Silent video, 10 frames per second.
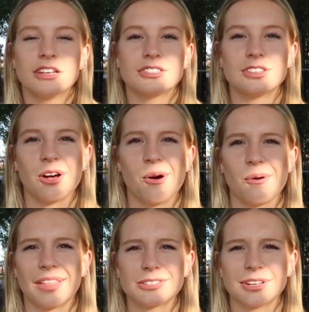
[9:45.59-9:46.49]

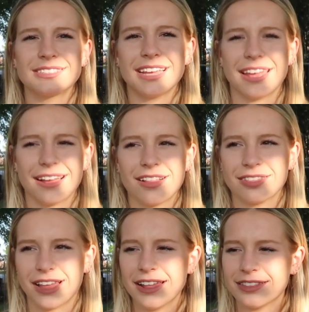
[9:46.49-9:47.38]
So that's what I
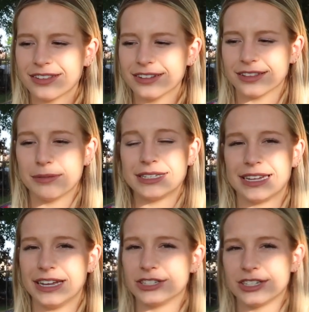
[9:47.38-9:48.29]
say, let the
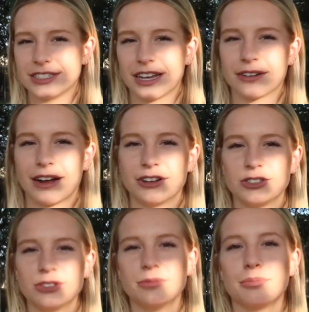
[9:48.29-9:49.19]
limitations set
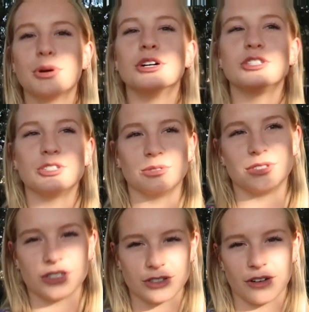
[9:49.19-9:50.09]
around you push you
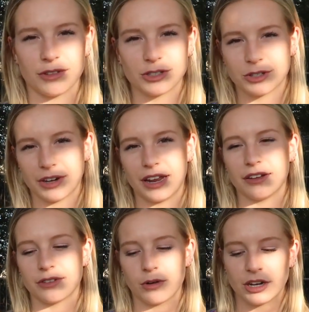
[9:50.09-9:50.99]
to solve those
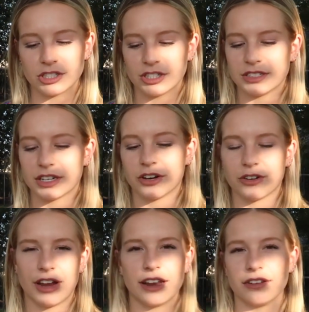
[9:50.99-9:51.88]
creative questions and
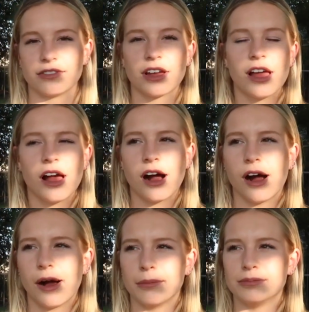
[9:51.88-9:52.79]
creative
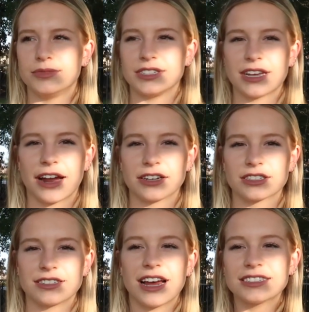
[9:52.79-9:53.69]

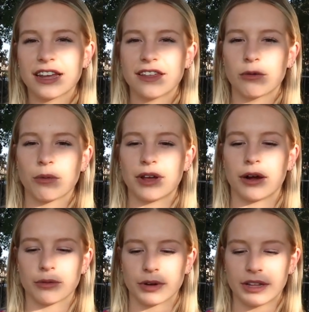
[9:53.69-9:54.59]
desires, because that's I think where we
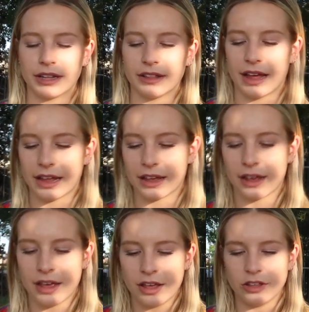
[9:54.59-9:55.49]
got really like
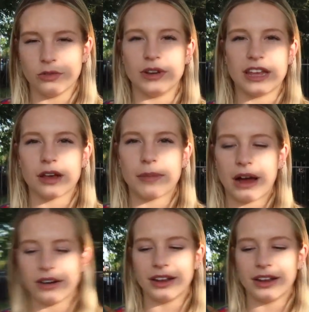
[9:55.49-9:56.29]
unique about